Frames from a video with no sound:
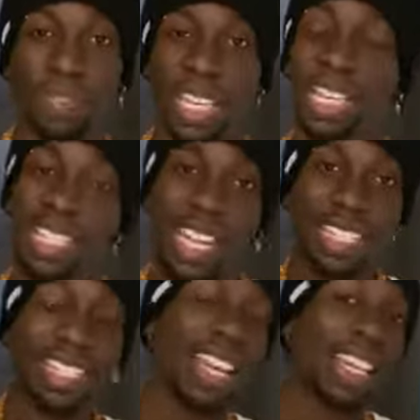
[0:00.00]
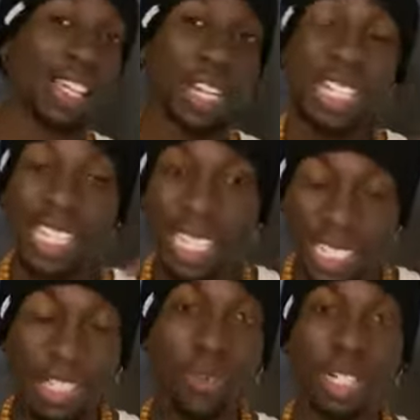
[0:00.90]
And as I said, it
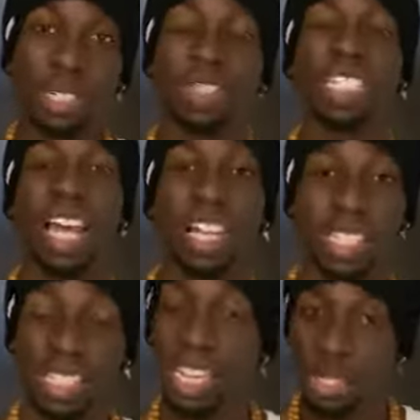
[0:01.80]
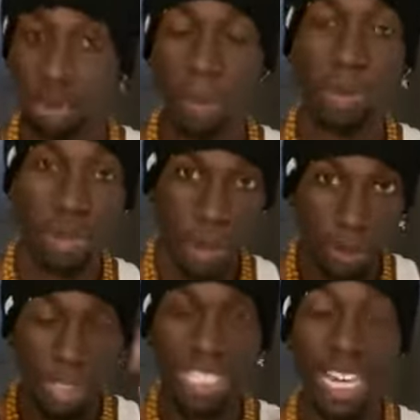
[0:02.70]
is going to be challenging. That's why most
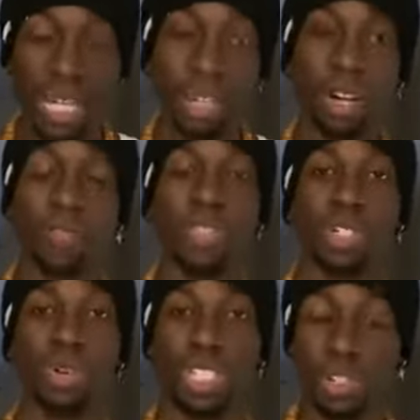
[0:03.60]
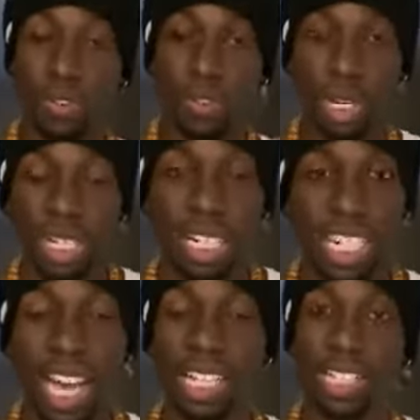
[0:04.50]
people stay in their comfort zone because they're afraid of the
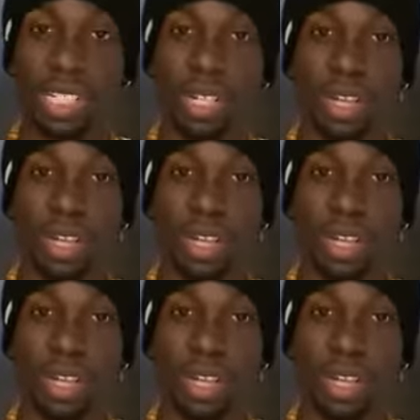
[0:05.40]
challenge.